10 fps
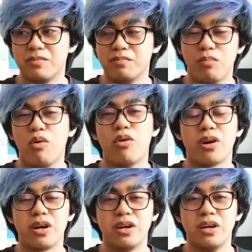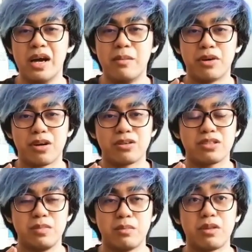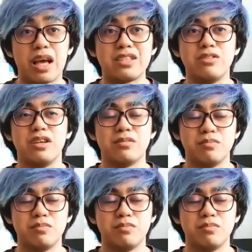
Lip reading: more, but also be able to execute